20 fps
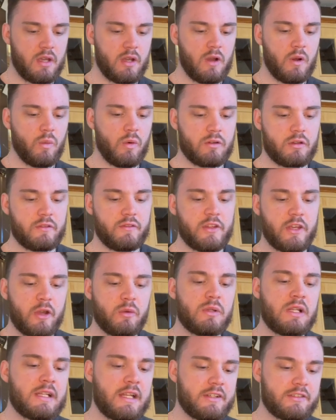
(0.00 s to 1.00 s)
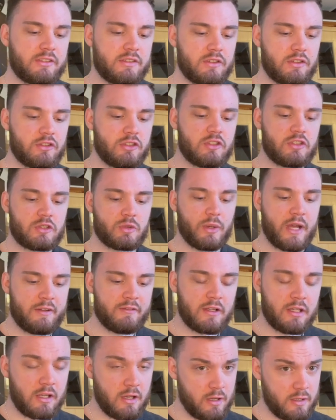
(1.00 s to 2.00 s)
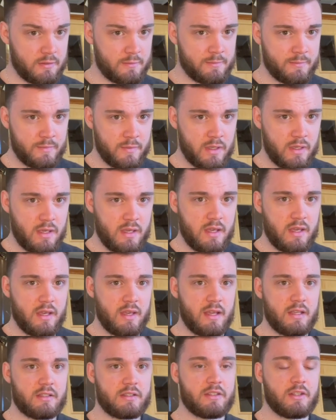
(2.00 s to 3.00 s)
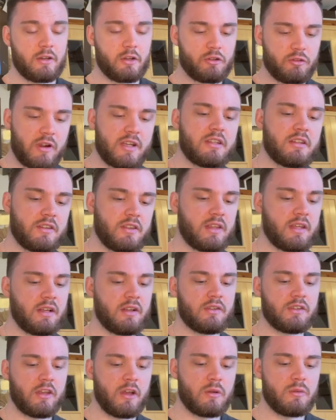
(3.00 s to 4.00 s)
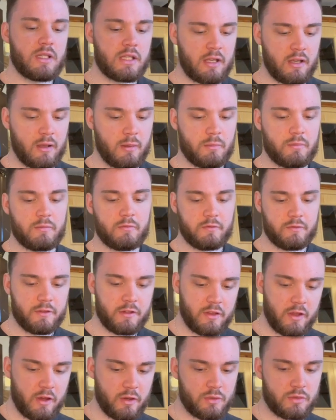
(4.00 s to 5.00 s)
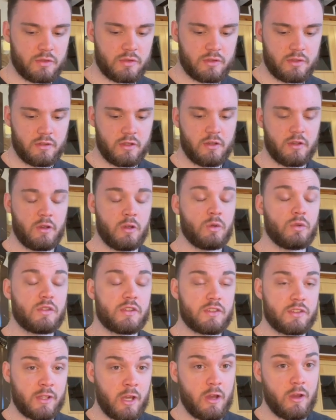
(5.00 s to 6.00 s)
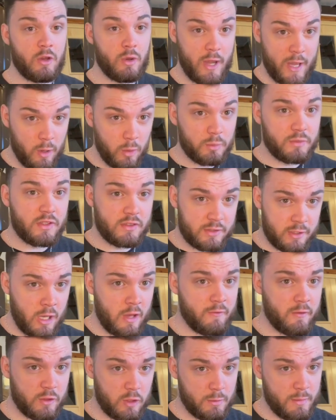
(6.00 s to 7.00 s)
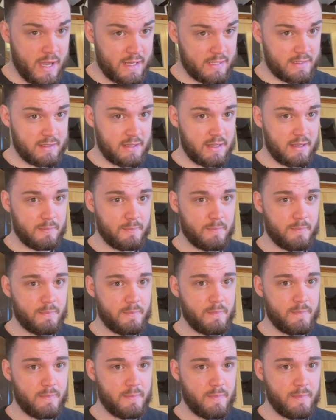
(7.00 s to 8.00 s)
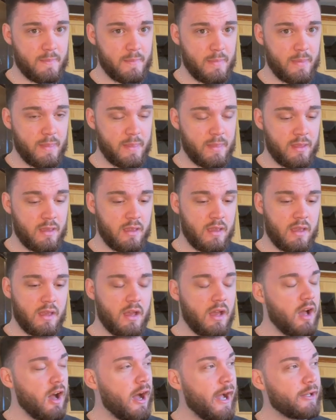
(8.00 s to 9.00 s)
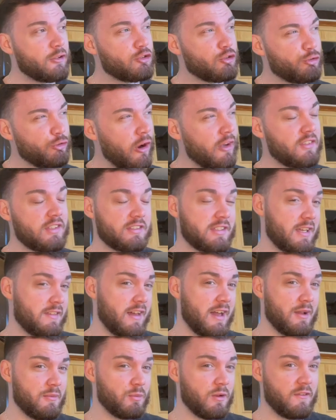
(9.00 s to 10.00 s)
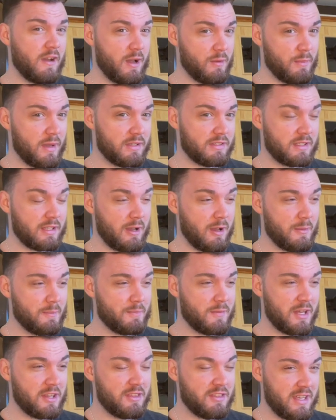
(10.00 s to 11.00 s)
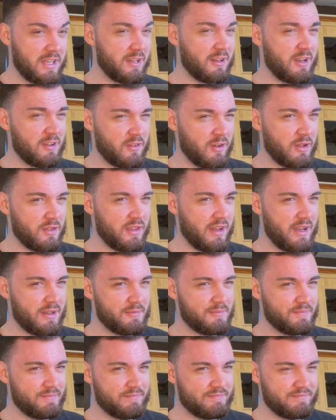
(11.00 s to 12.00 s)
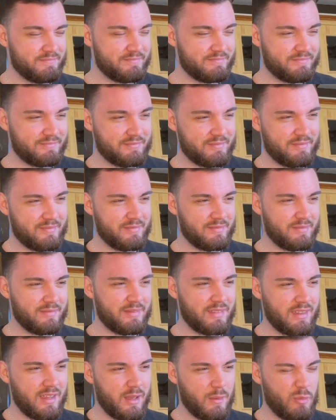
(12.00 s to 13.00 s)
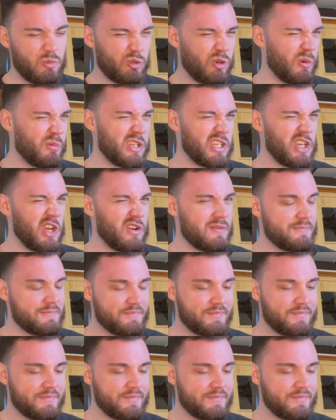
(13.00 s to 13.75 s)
one of the only lessons you should ever learn is that great things only come for those who help to serve humanity. I tried to say that without messing up. I think I got that. Probably not.